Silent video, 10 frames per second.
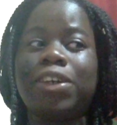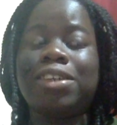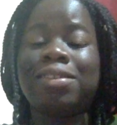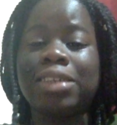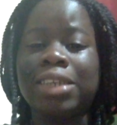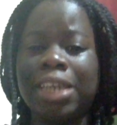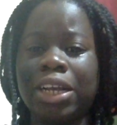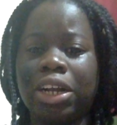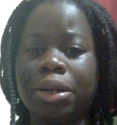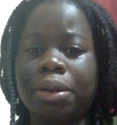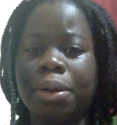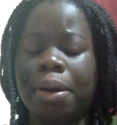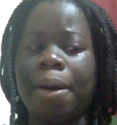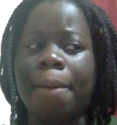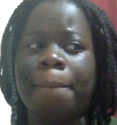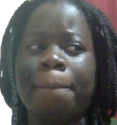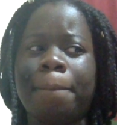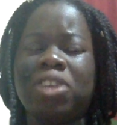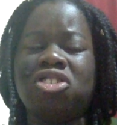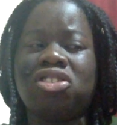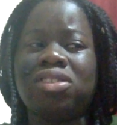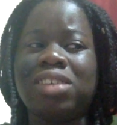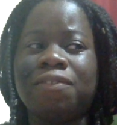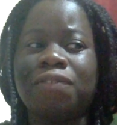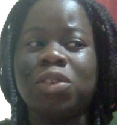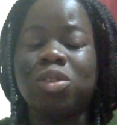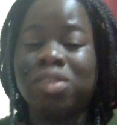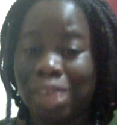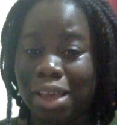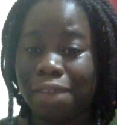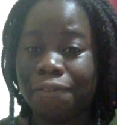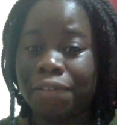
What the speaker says: scared, but I just didn't feel safe.